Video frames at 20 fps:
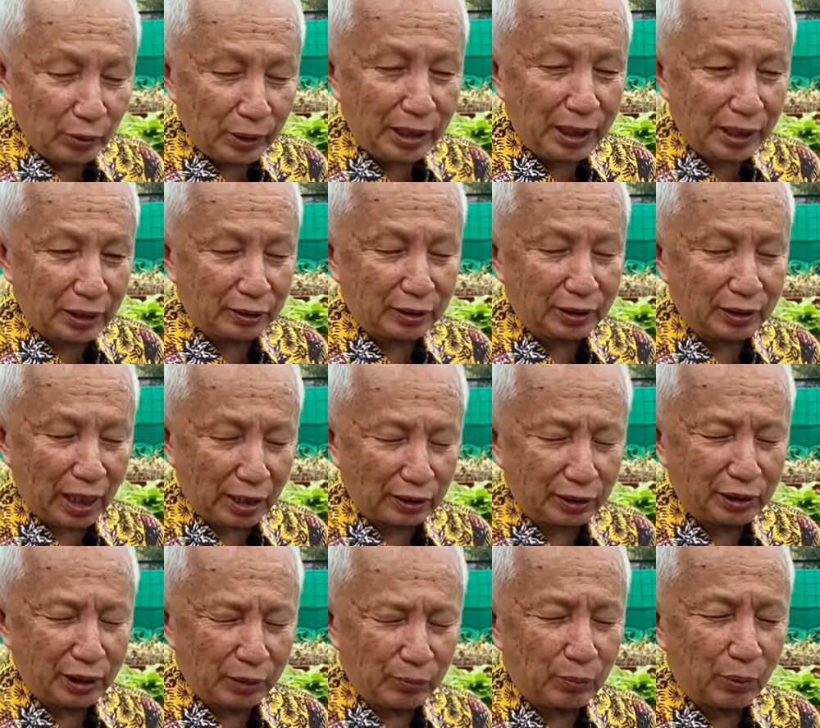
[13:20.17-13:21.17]
We need
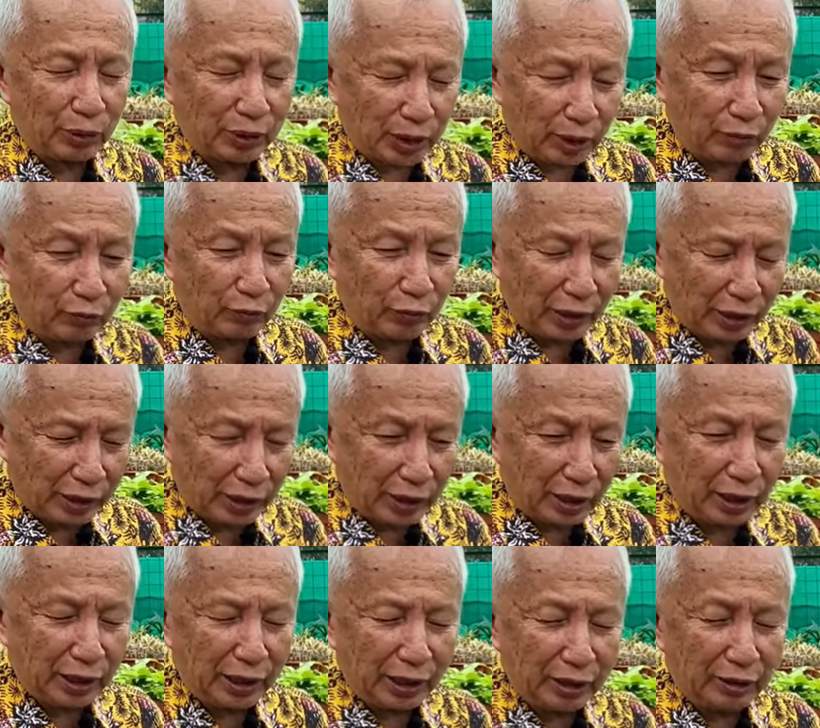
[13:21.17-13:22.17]
such important
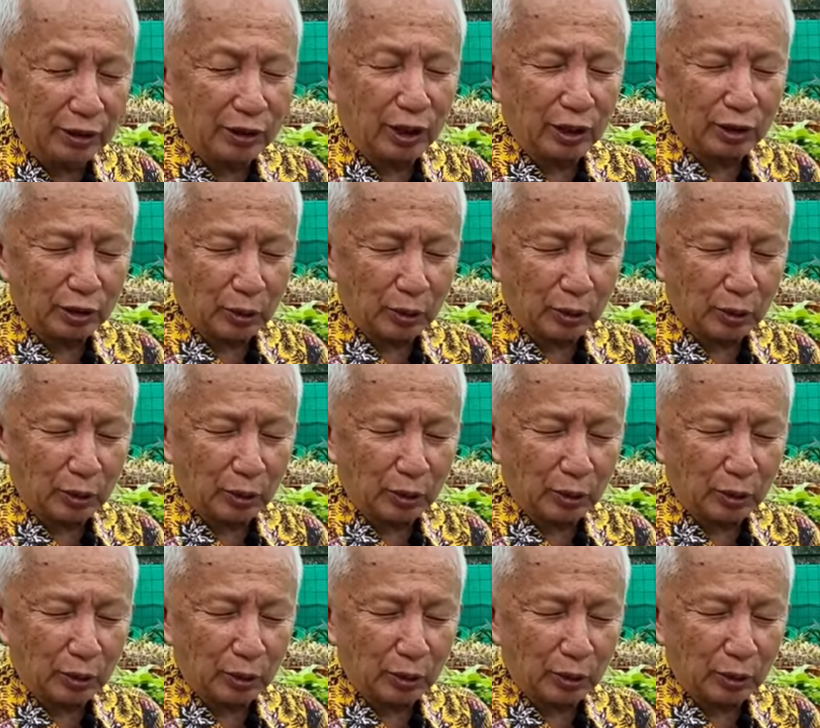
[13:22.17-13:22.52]
figure in